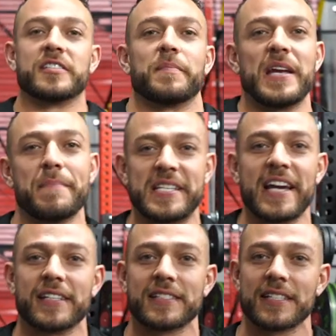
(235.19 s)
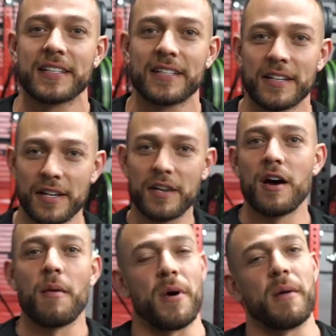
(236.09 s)
the meat and potatoes,
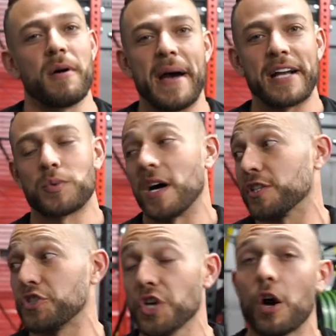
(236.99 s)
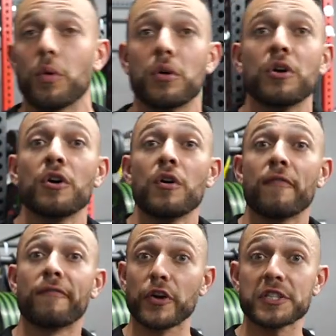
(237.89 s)
barbell back squat. So,
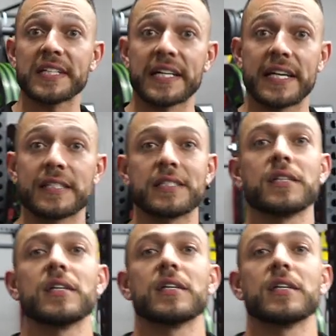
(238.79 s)
first thing is,